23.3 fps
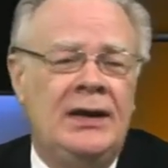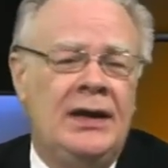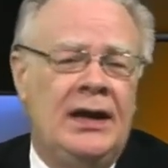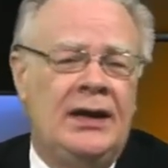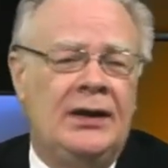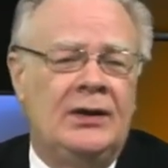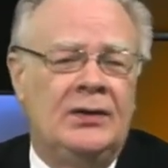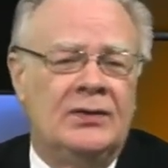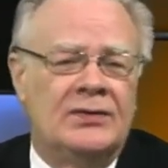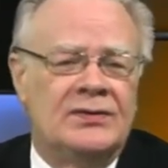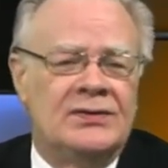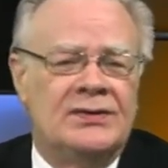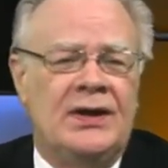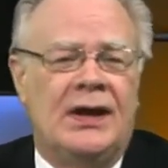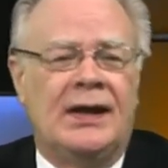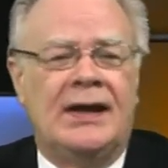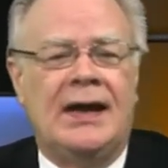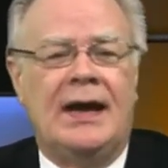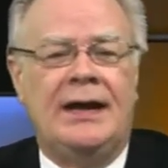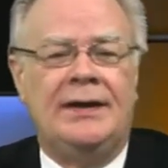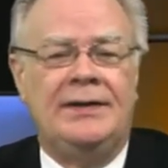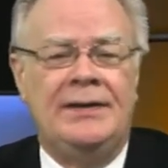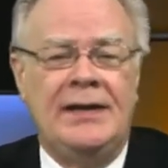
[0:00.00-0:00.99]
it looks like
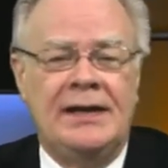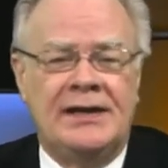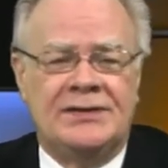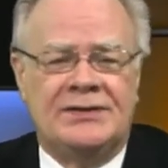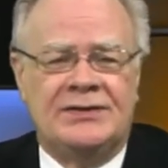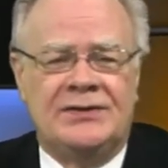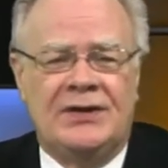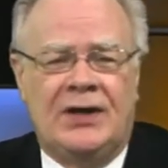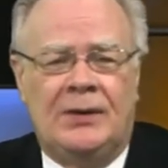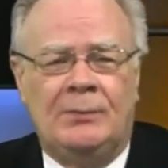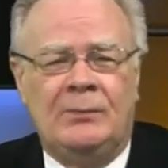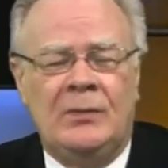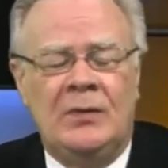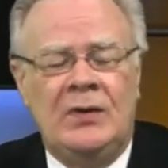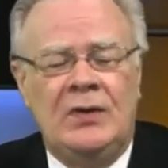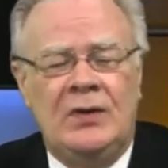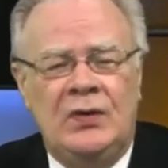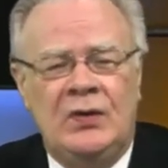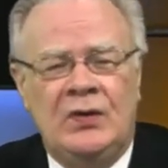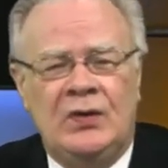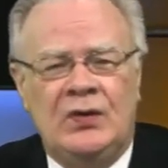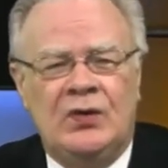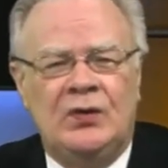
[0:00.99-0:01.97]
our next stop
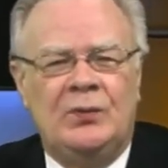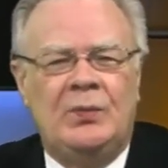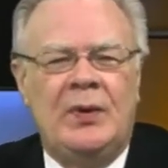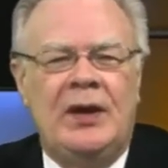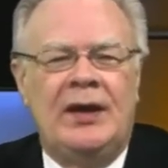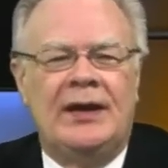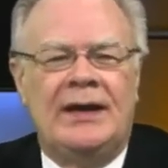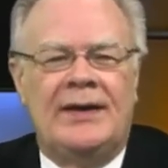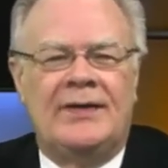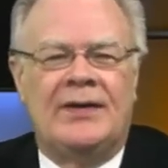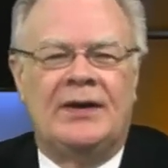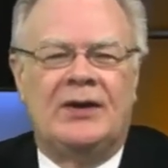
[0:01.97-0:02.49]
could be another